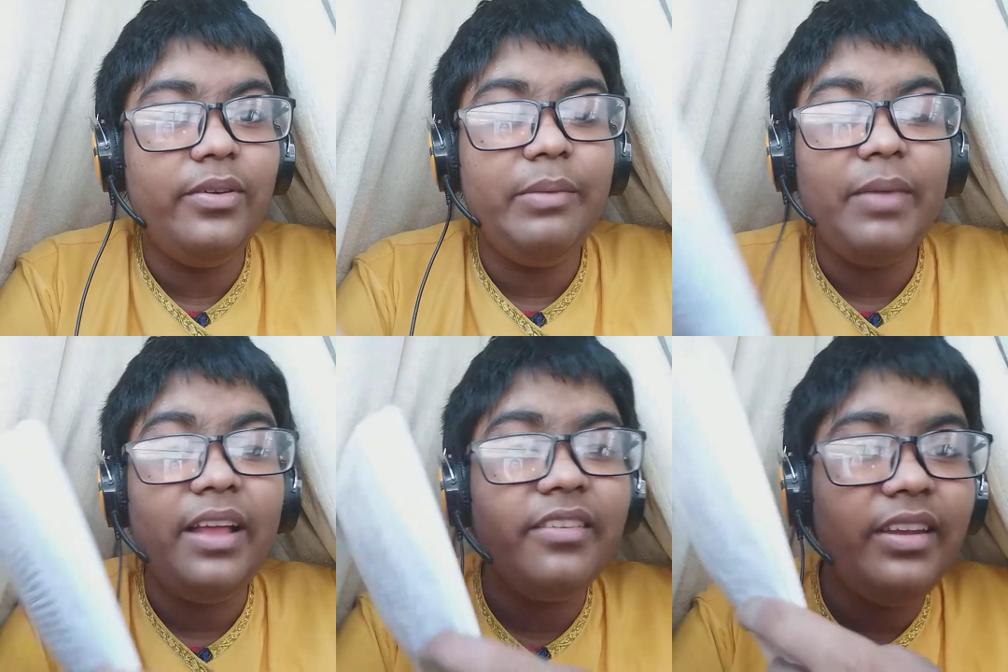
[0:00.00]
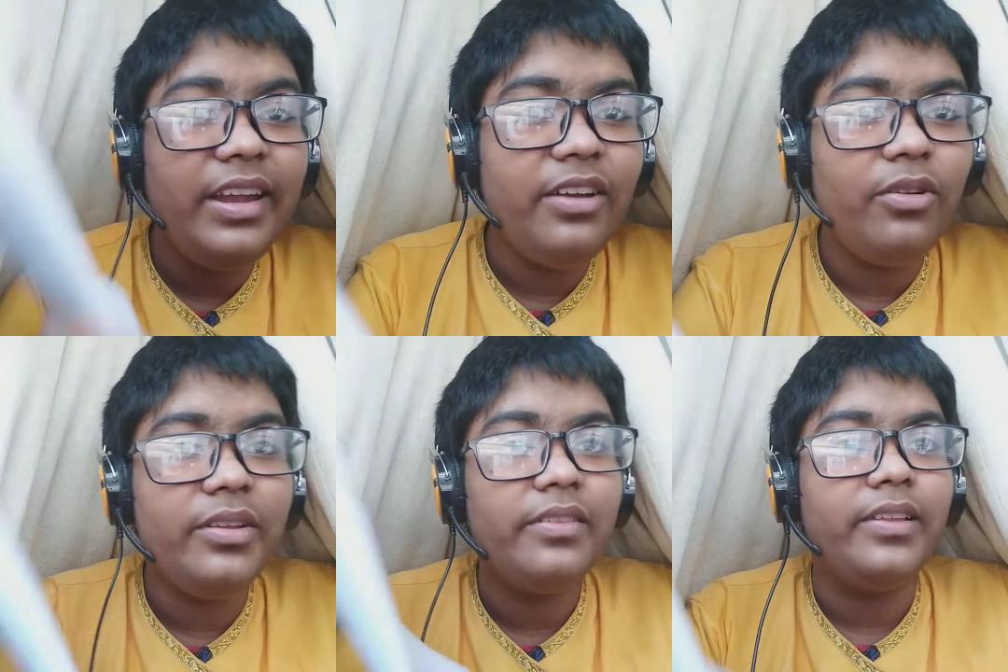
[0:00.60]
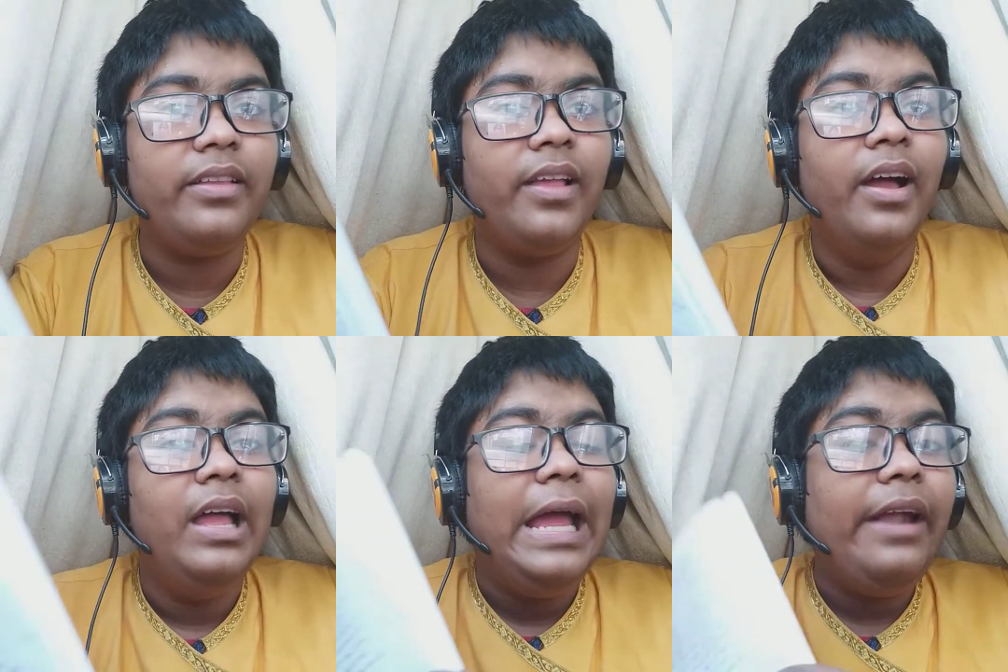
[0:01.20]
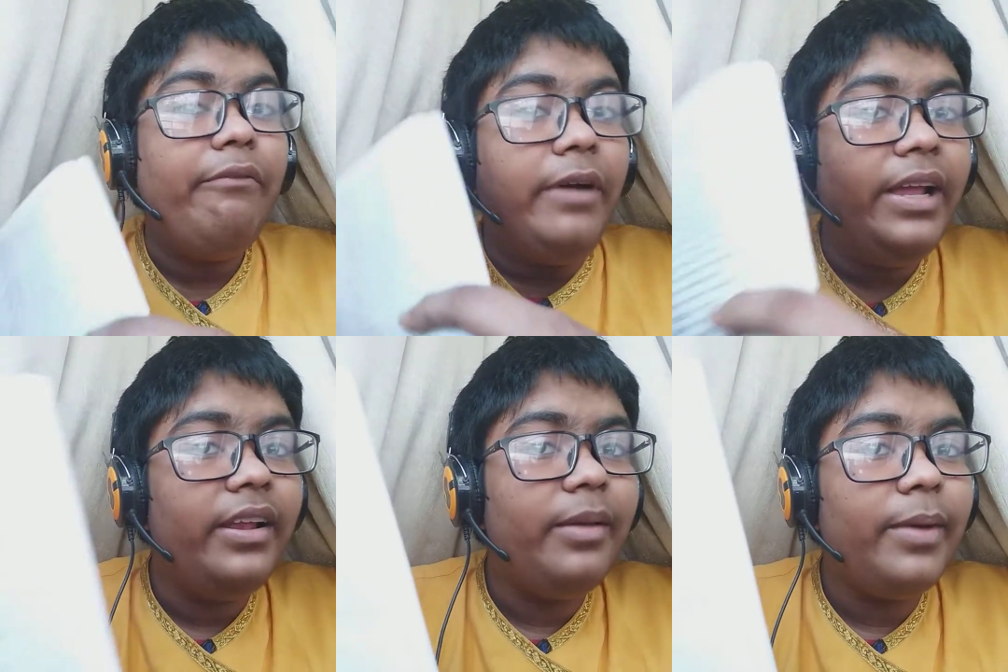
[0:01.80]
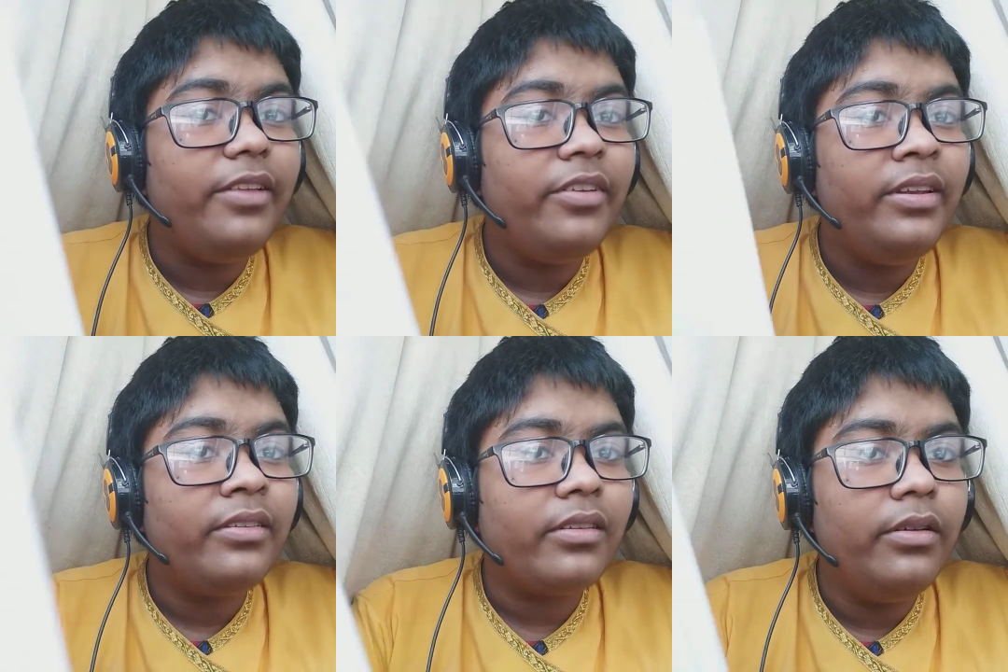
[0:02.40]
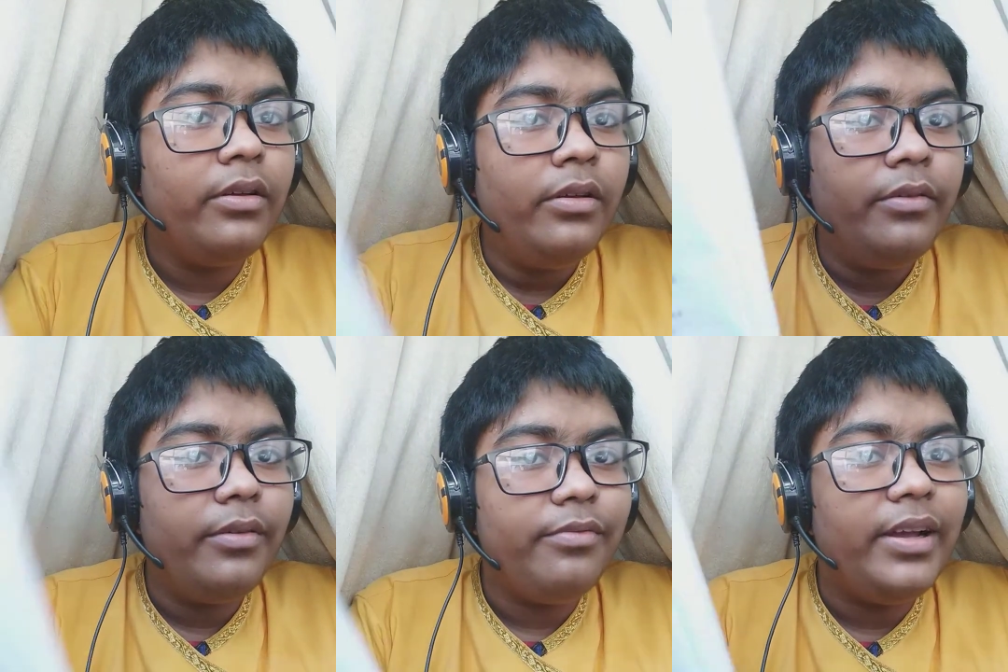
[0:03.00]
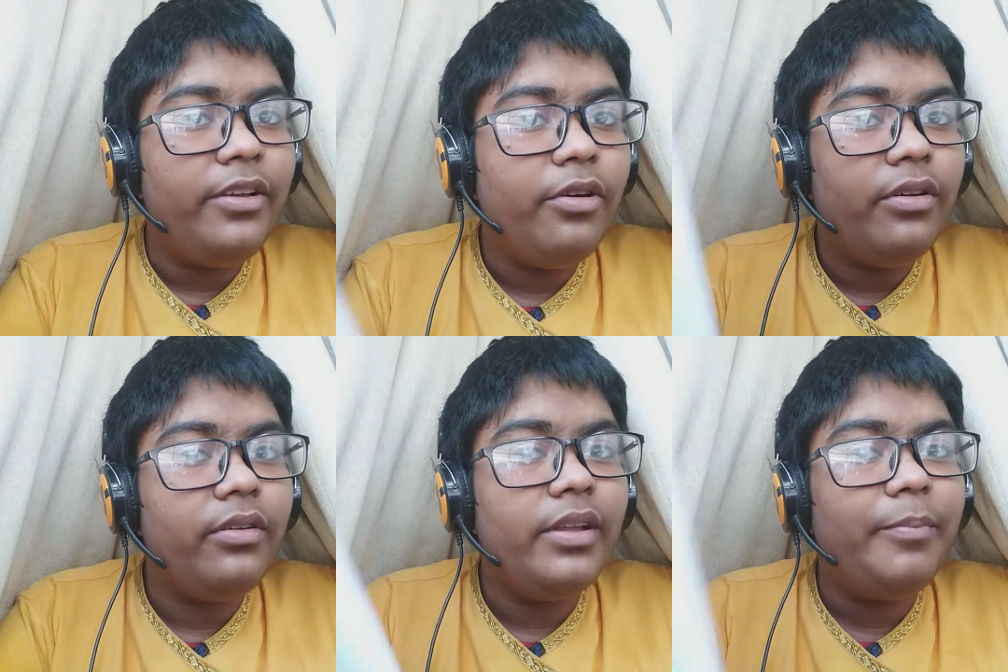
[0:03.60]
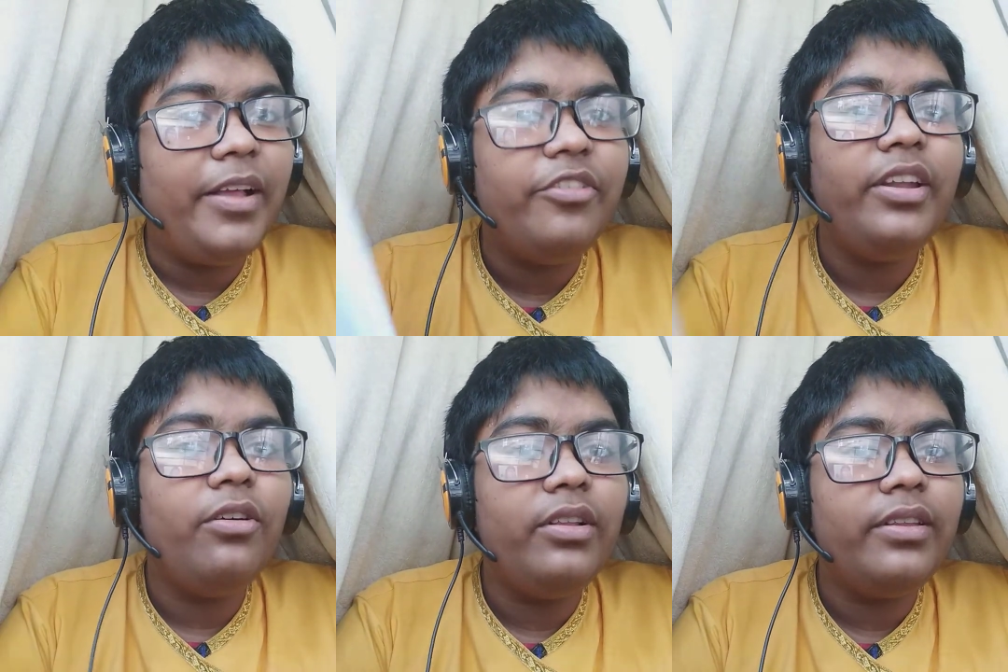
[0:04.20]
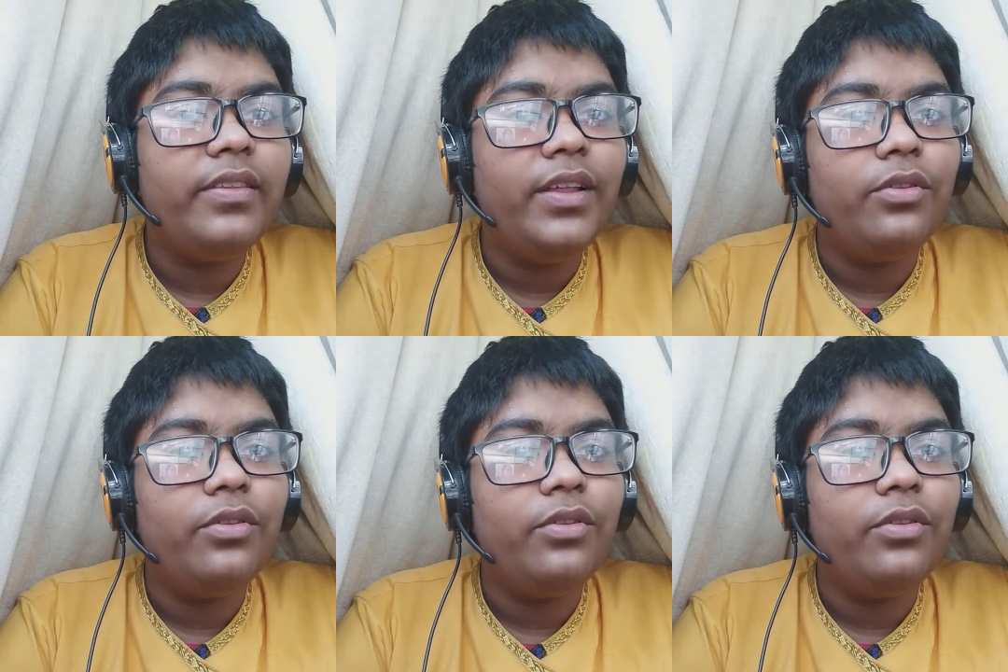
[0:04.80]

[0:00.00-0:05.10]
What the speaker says: Imaginate all these things, and while you are imagining all these things,